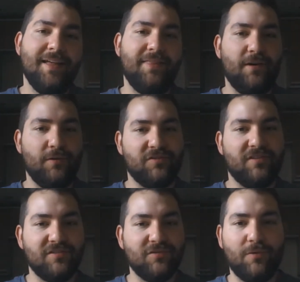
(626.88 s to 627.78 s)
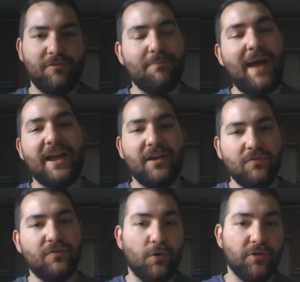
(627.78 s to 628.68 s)
there's this sort of back and
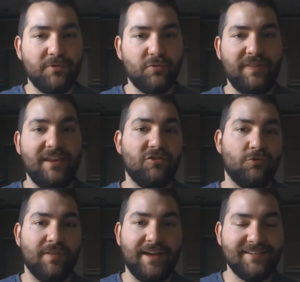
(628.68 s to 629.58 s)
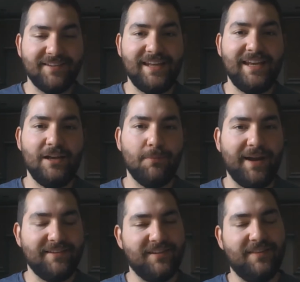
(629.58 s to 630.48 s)
forth between the Israelites and the
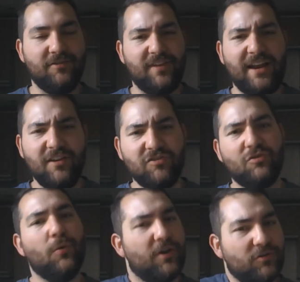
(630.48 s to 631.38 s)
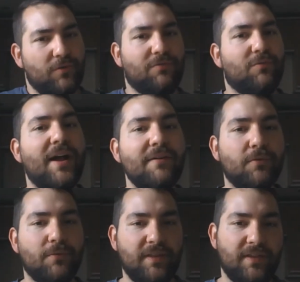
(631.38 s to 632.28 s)
Edomites. And there's that historic sort of
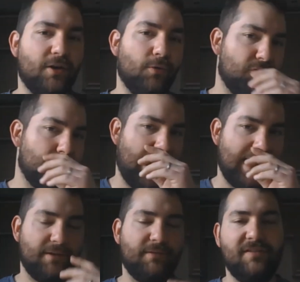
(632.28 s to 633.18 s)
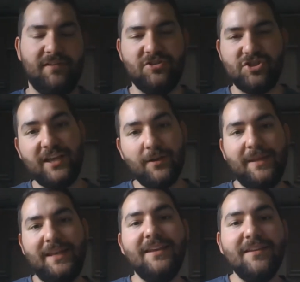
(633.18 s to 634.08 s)
rivalry that goes back to Jacob
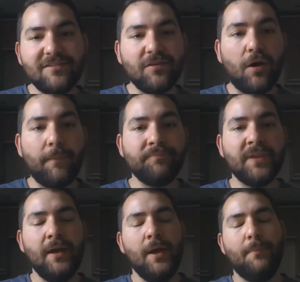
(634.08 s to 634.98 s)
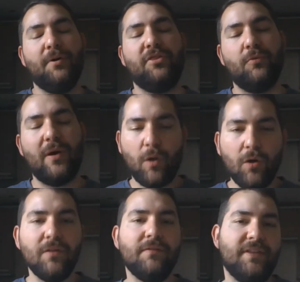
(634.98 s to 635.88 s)
and Esau. But throughout
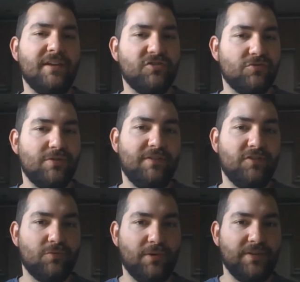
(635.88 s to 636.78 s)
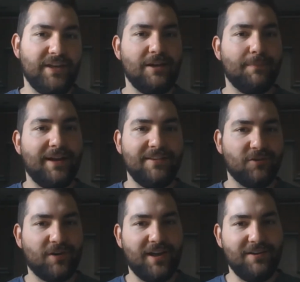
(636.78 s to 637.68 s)
all of the history of Israel, the Edomites are
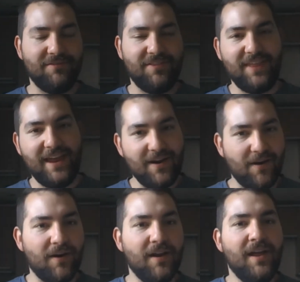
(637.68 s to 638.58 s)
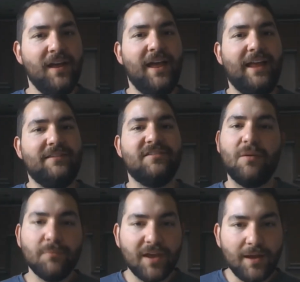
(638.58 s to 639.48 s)
kind of there And
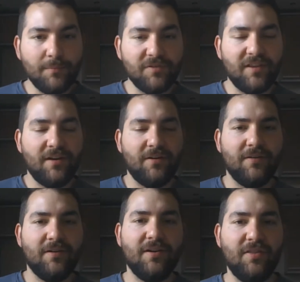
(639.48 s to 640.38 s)
sometimes they're